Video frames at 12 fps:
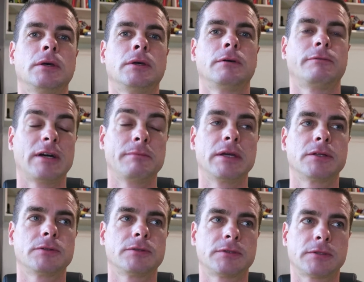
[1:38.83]

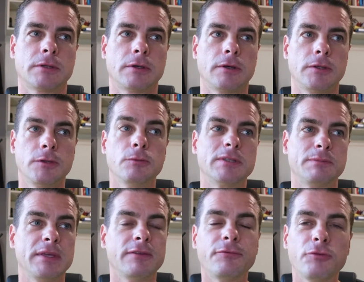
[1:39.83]

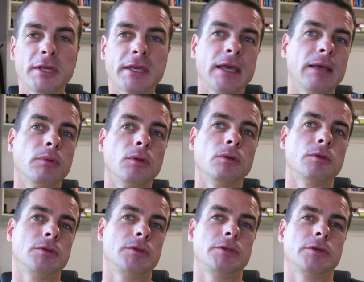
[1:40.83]
USB 3 cable,
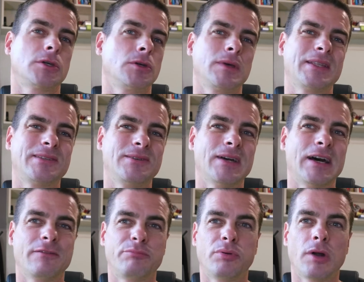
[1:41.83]
you're going to
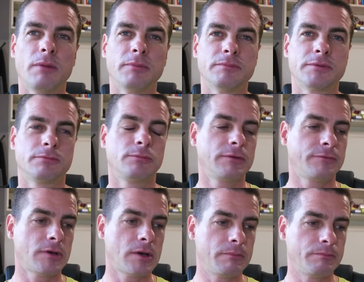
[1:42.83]
have problems with
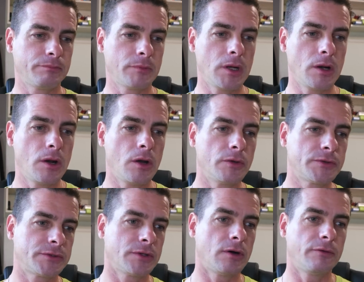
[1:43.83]

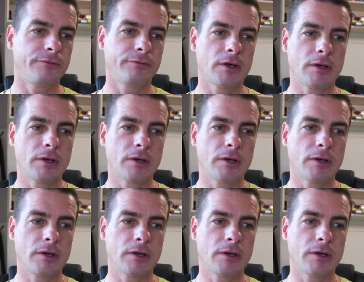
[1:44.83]
loss of